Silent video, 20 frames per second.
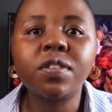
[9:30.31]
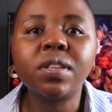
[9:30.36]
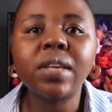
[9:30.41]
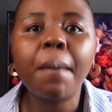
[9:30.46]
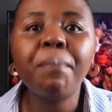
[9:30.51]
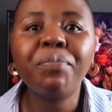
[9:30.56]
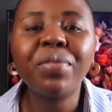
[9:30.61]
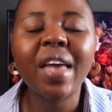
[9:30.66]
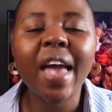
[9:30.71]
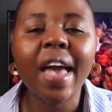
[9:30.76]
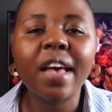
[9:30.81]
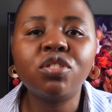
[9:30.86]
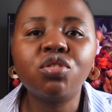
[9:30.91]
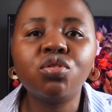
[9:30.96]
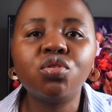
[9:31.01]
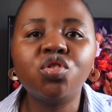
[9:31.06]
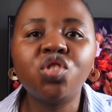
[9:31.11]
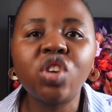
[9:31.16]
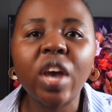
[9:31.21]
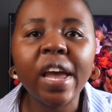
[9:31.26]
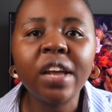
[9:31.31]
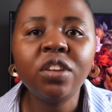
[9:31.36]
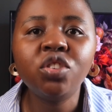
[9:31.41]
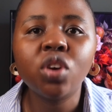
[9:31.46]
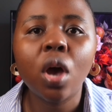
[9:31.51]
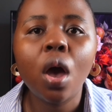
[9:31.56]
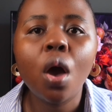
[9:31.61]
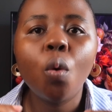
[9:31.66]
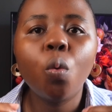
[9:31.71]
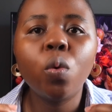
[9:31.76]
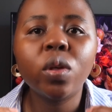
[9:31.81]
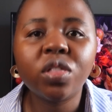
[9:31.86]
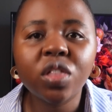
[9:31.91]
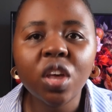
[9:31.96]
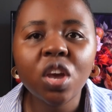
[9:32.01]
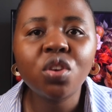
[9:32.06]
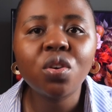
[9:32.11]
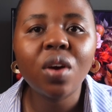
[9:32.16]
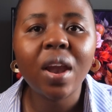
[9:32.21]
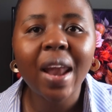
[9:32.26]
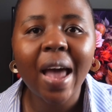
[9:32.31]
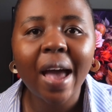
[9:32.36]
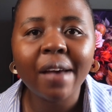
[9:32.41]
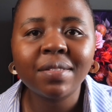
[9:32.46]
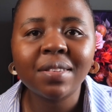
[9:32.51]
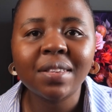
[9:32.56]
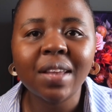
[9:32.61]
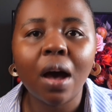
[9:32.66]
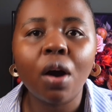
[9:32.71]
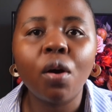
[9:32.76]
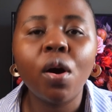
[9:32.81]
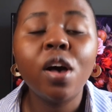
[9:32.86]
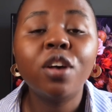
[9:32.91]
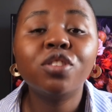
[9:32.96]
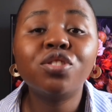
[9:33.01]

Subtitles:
Something has to change within your lifestyle